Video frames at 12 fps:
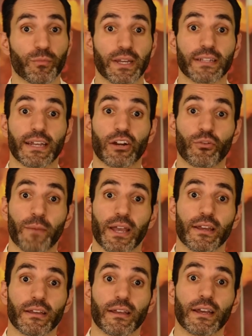made
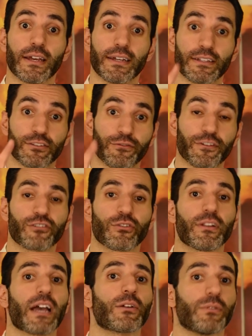Aramaic its
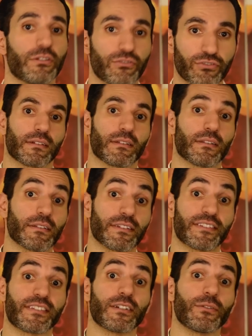official language. The
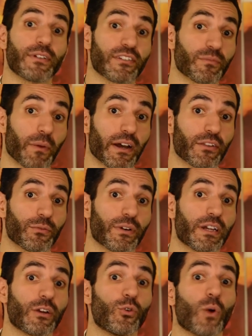Assyrians, by the
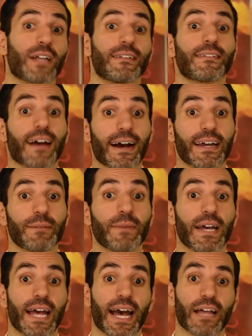way, who at the time
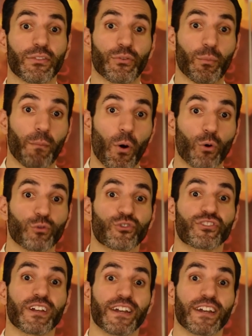had the most